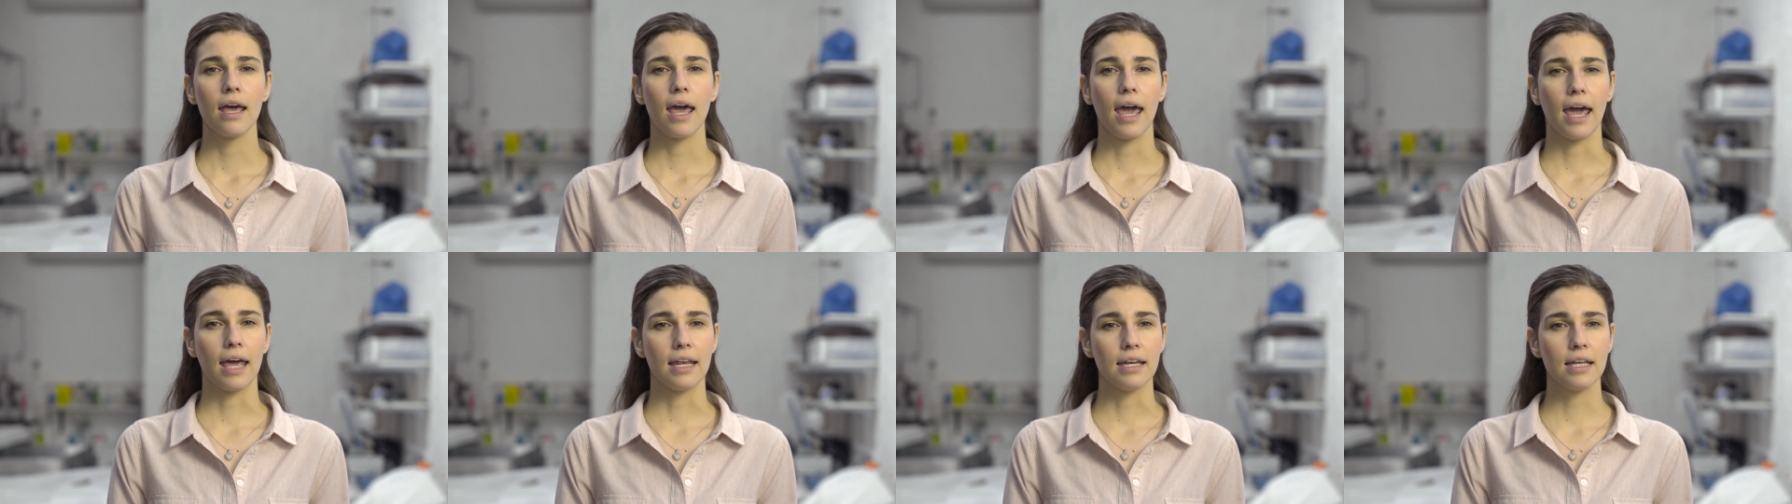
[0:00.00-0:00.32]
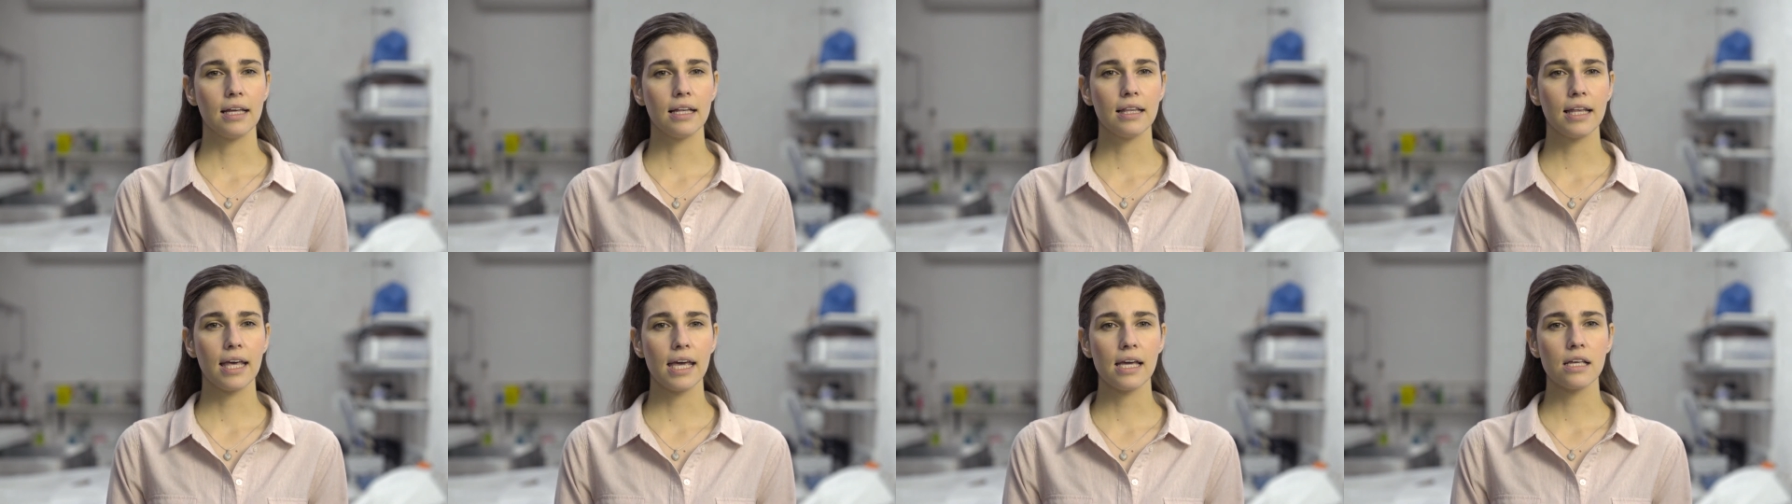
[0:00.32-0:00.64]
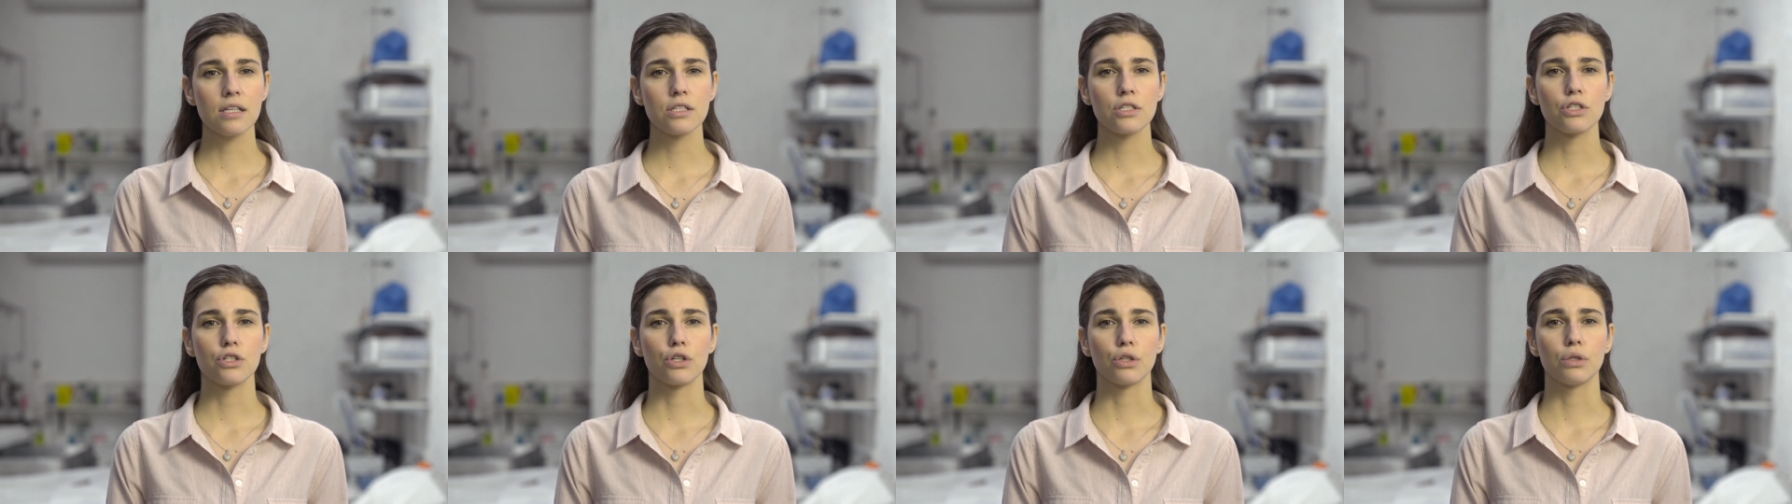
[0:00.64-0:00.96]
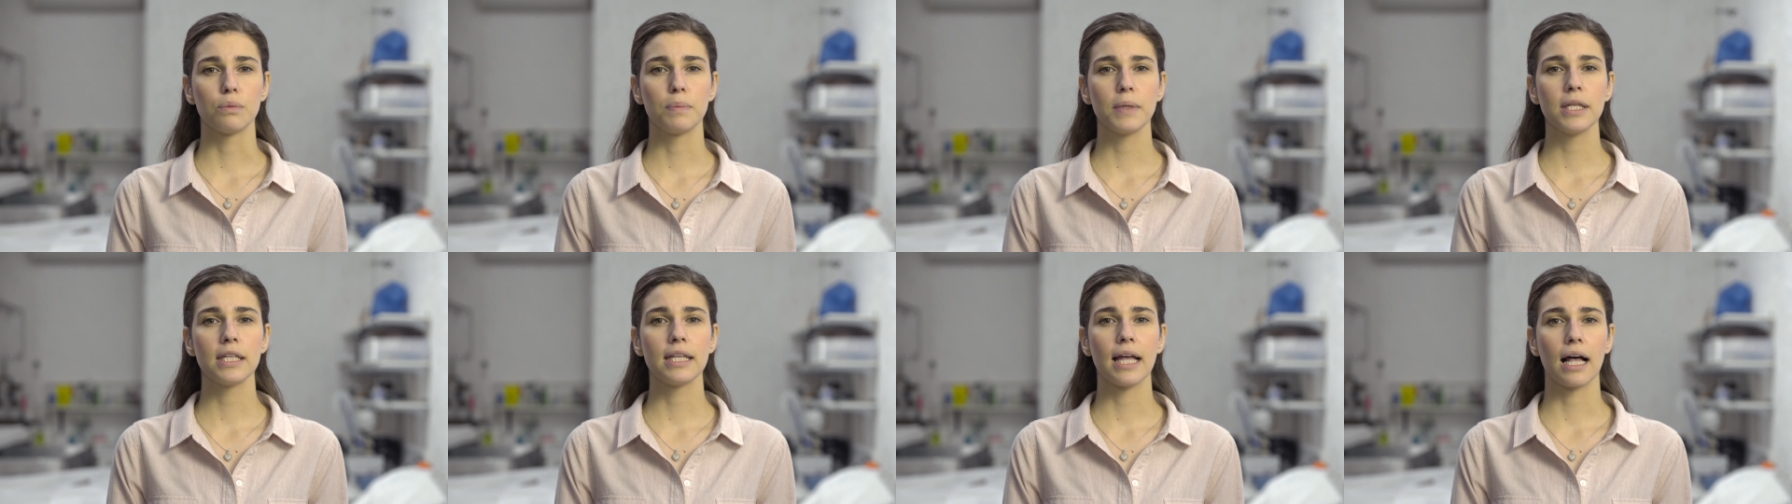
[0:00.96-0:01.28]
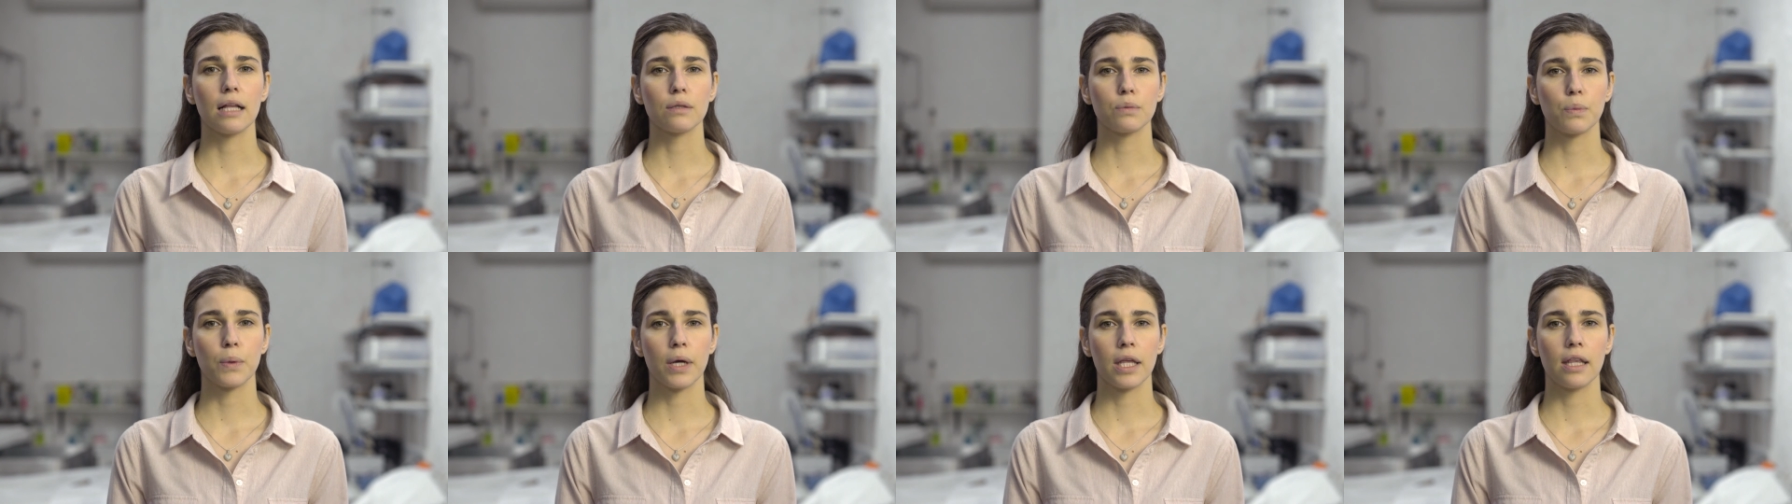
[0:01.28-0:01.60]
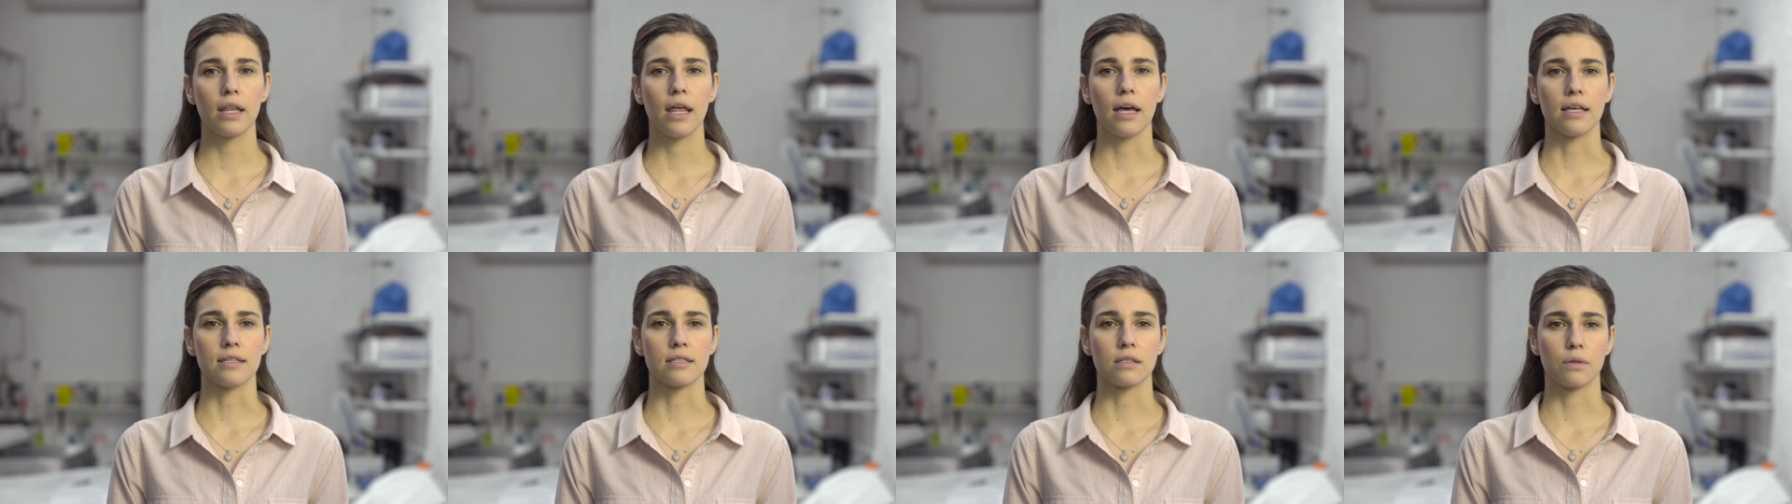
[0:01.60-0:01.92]
Any leaks should be dealt
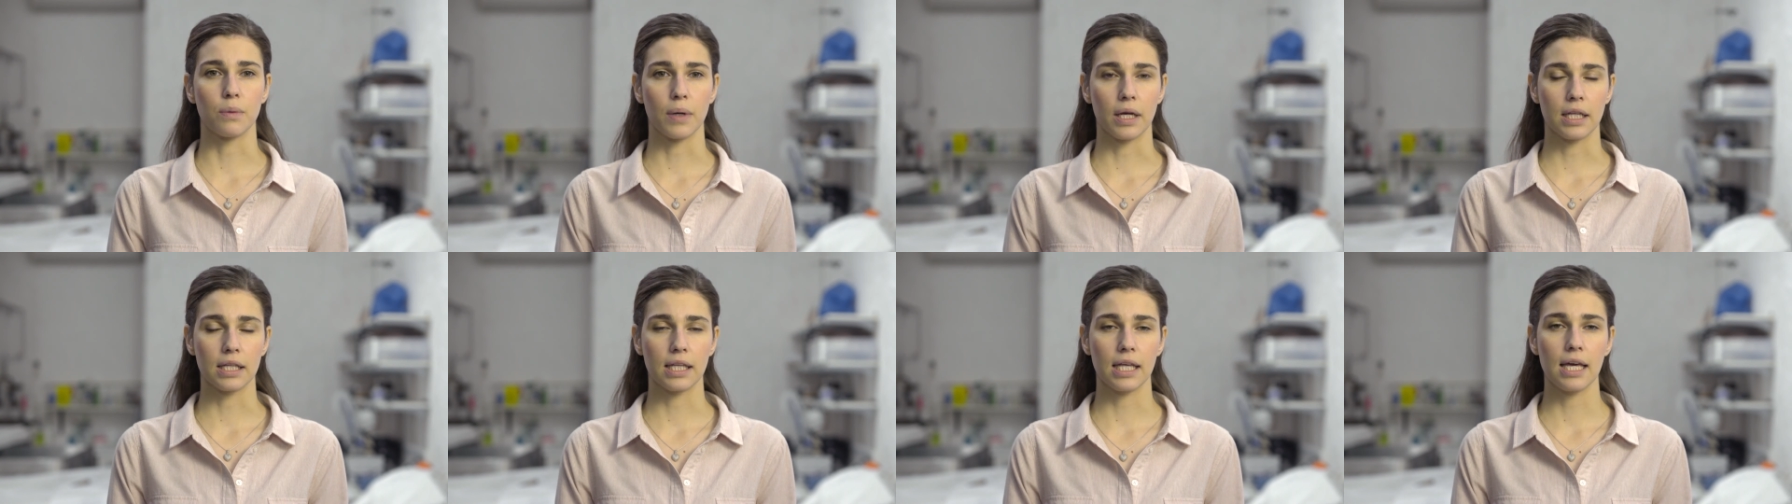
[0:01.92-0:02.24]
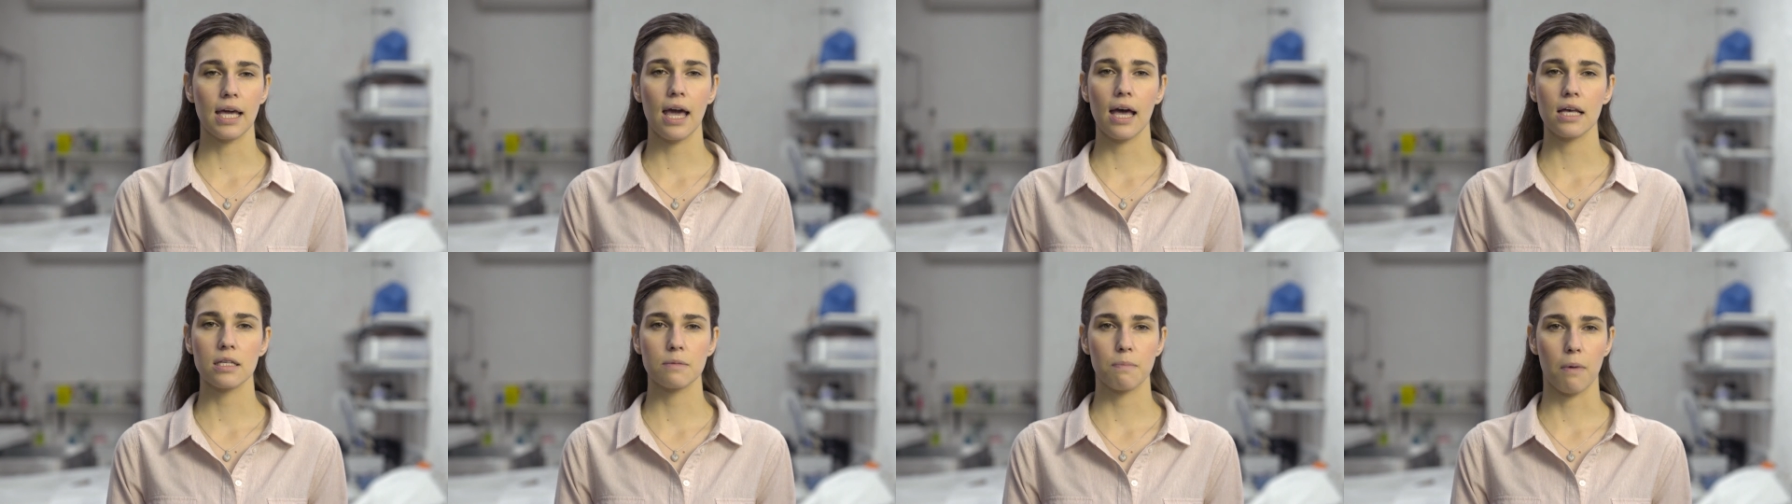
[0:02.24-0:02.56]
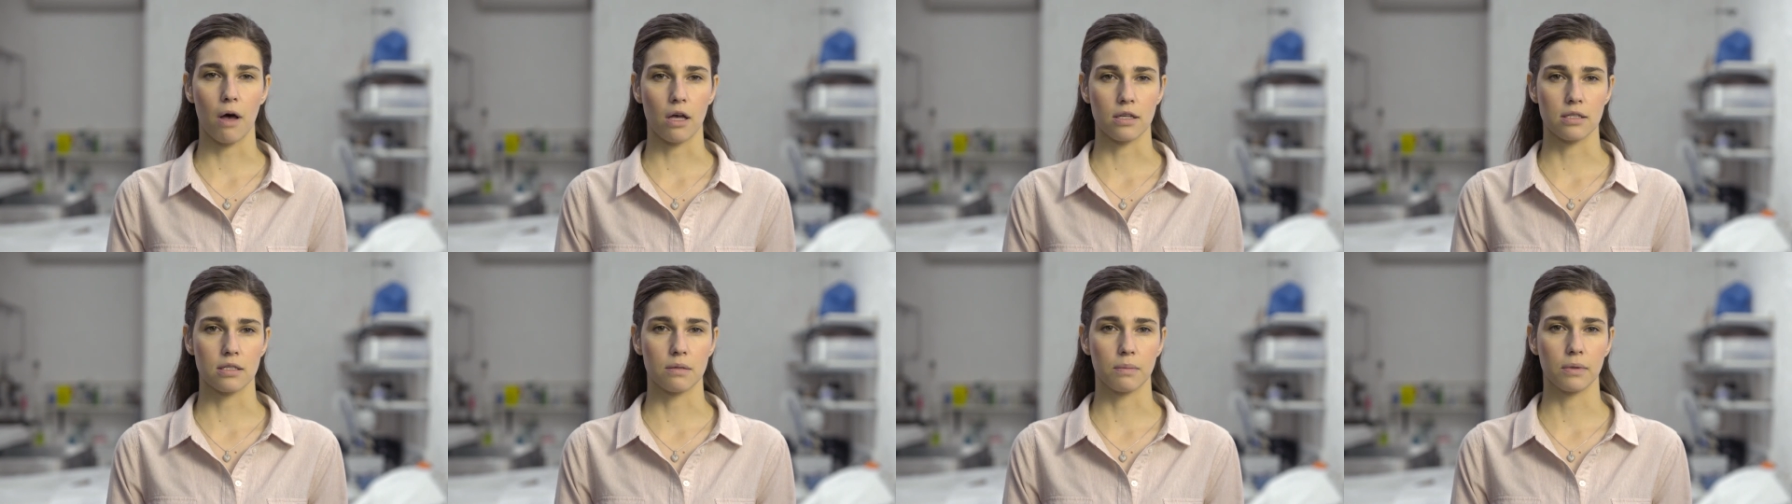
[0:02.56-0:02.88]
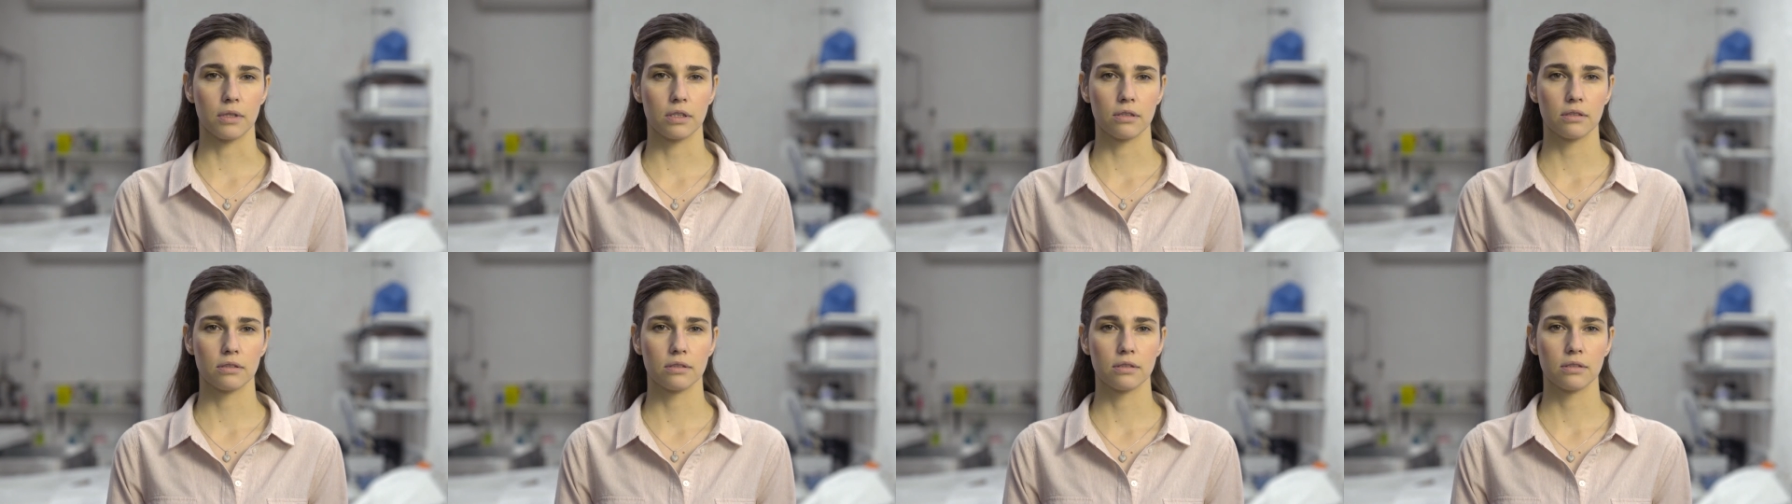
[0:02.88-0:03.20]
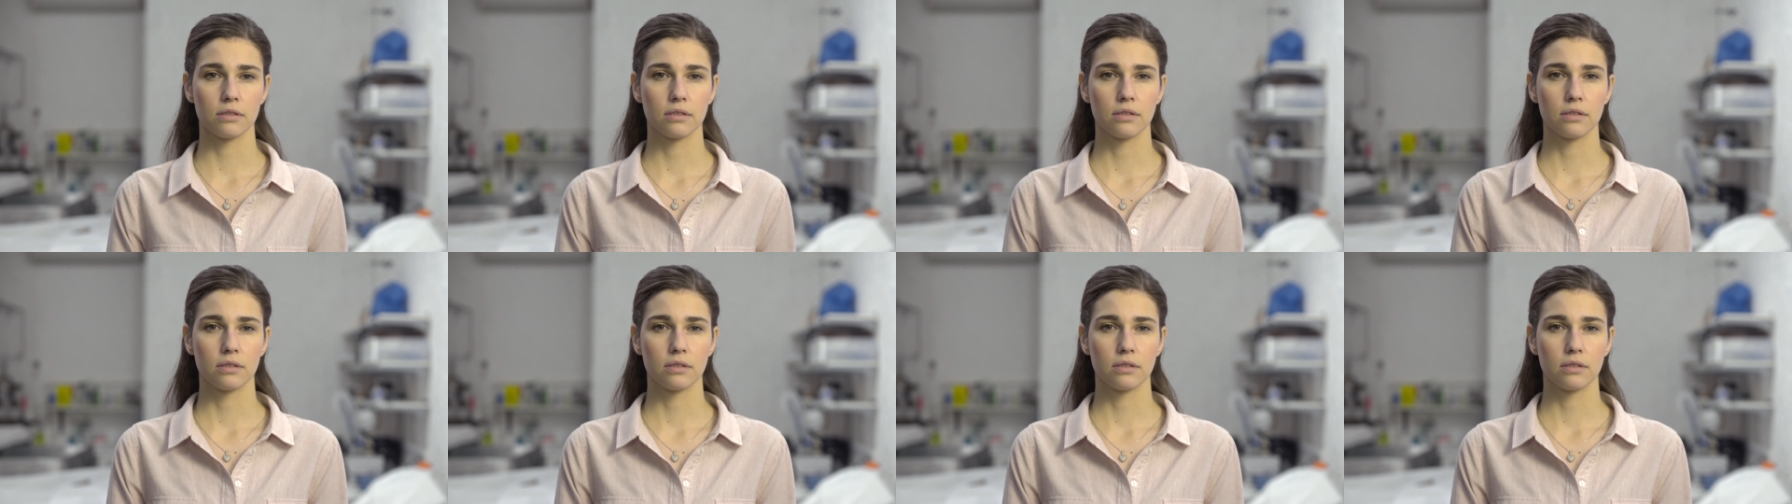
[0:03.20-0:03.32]
with as quickly as possible.